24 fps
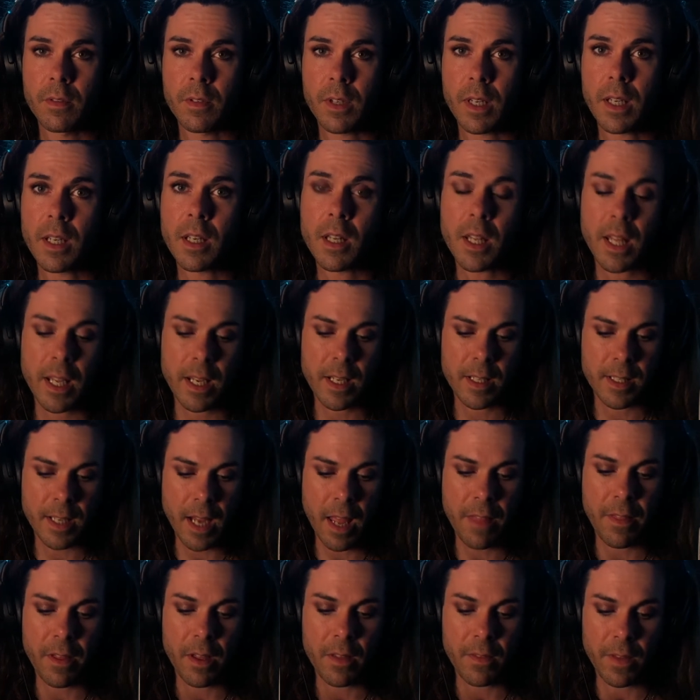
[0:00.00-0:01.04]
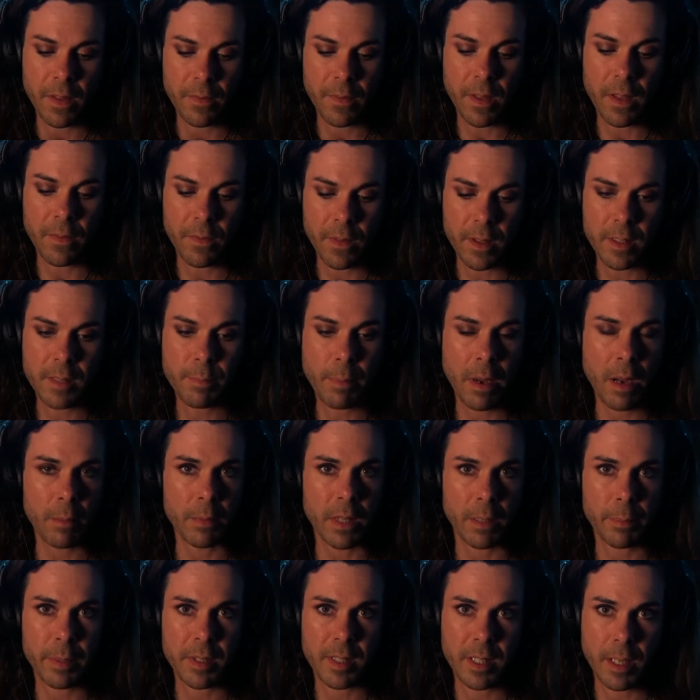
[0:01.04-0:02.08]
in this
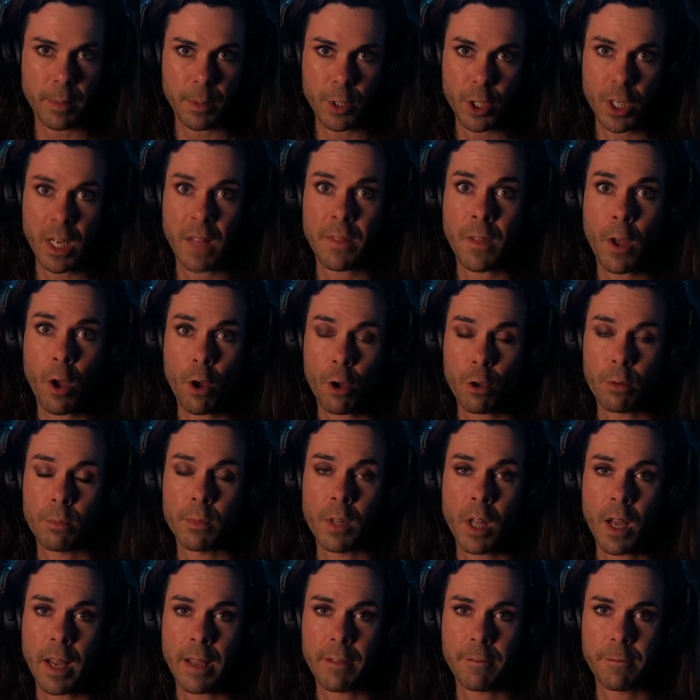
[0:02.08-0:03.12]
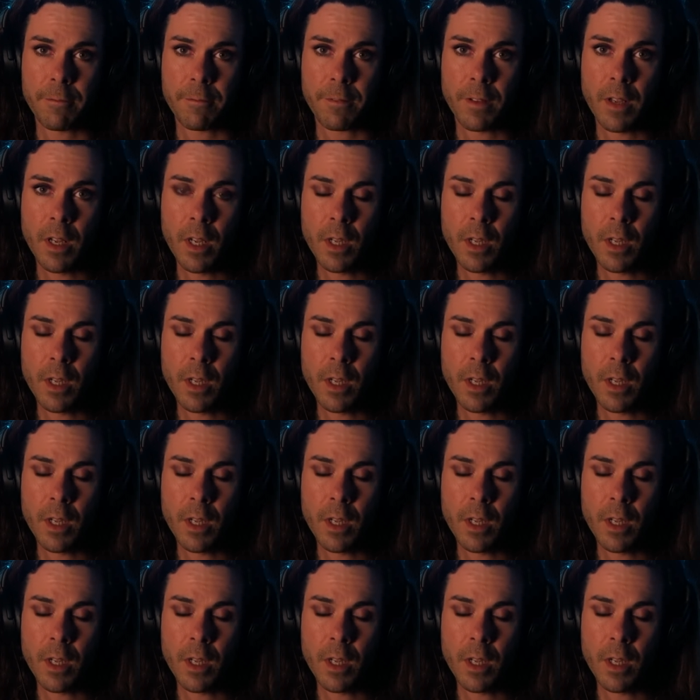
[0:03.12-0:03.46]
public perception and the home life.